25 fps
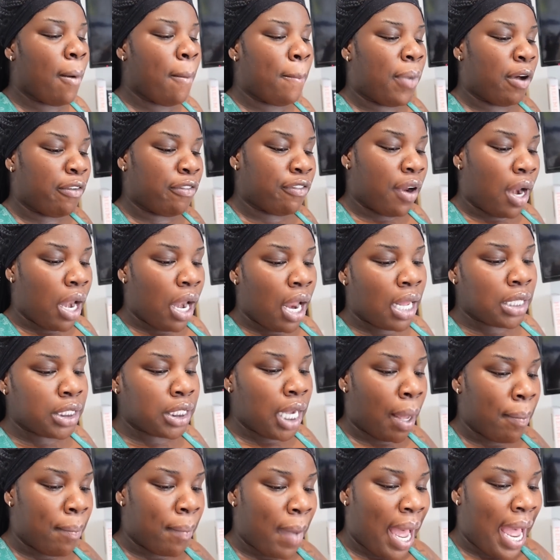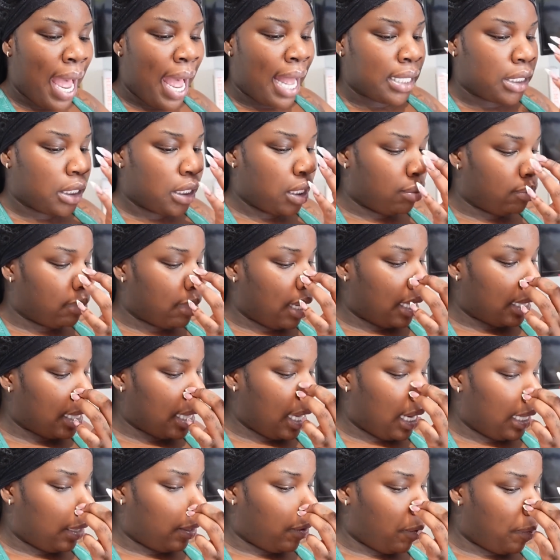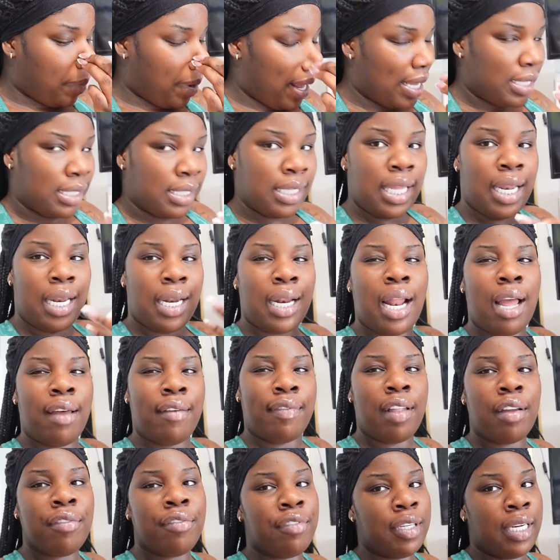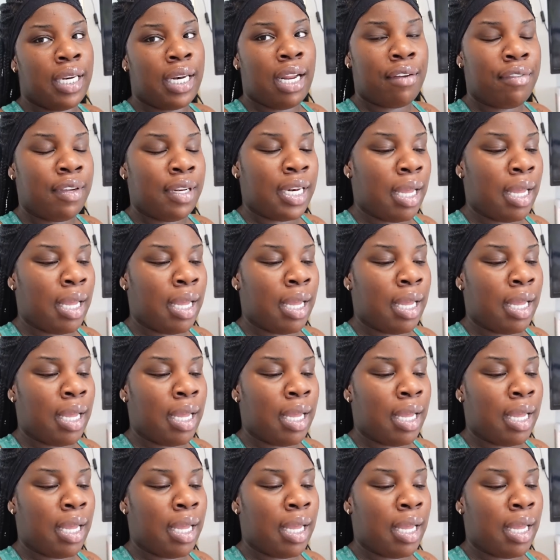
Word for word: But for lunch, I might actually make a little pasta and have that for dinner. I think